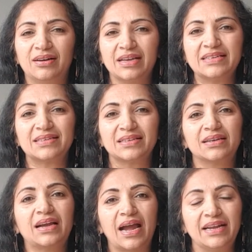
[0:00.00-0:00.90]
is a
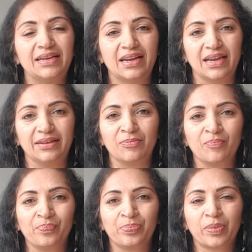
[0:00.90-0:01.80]
guideline.
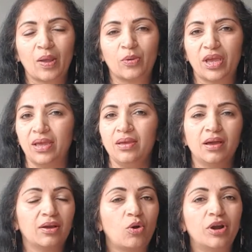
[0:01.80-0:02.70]
Okay,
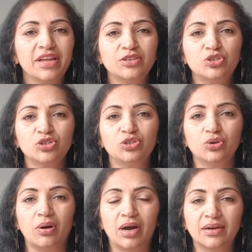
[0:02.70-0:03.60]
according to
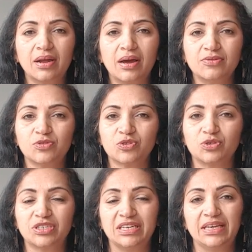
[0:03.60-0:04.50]
your house
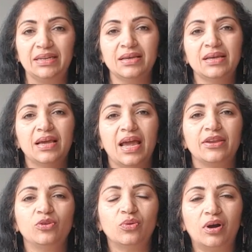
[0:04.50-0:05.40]
routine
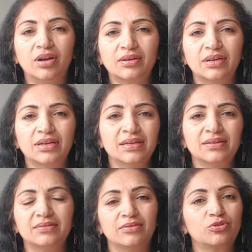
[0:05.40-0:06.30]
and your
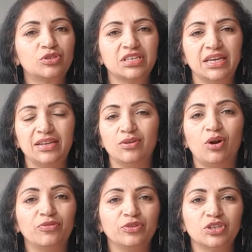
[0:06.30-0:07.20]
routine
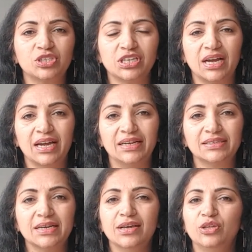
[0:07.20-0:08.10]
of your child,
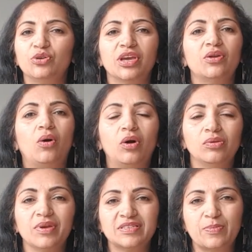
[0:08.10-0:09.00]
you can
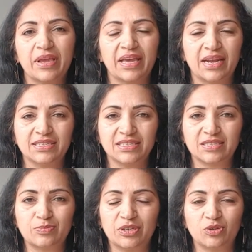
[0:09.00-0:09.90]
always make an
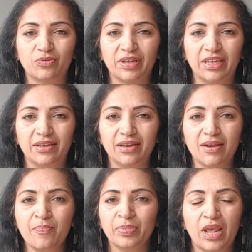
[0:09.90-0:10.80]
adjustment over here,
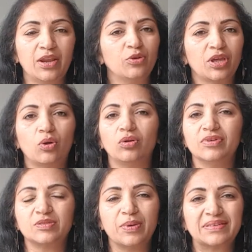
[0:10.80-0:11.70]
and you can
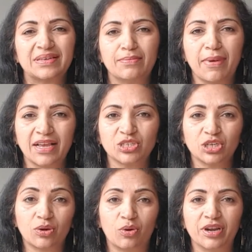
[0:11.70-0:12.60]
always mix and match
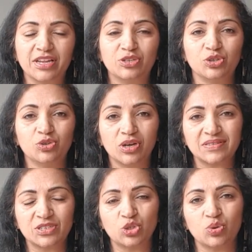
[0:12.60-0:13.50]
according to your
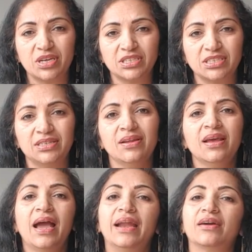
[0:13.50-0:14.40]
situation
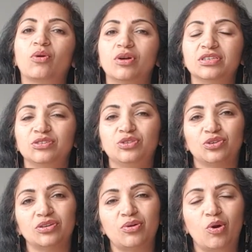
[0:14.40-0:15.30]
and according to
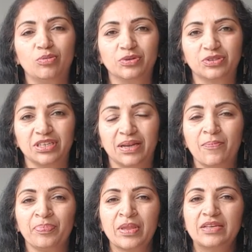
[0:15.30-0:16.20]
your home routine.
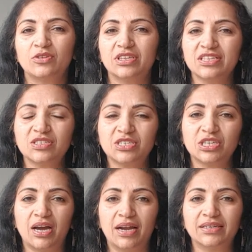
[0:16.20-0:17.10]
So this
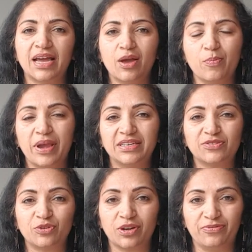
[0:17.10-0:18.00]
chart, I have made it
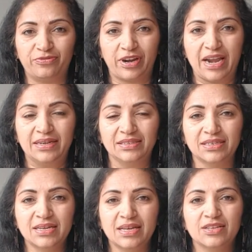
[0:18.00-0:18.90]
for a friend.
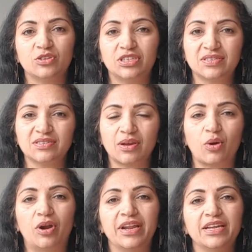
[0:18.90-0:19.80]
So this is
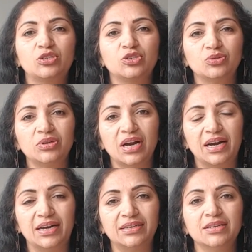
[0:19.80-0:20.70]
according to
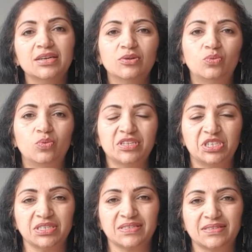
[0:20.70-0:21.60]
her
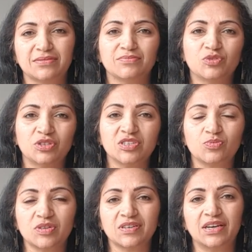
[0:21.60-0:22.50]
wishes. So this
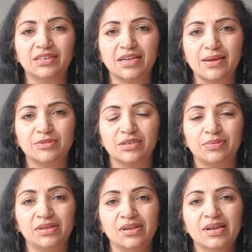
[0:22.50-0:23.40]
was her
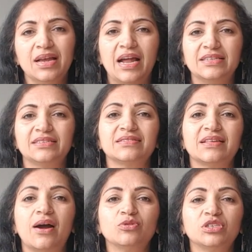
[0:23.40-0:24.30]
timetable and this is
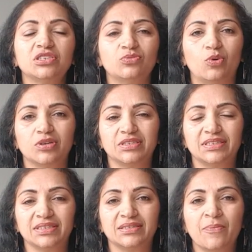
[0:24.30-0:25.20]
how she
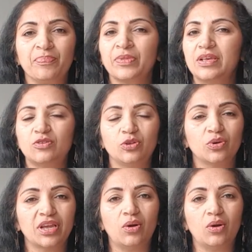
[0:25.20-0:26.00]
wanted it. So you can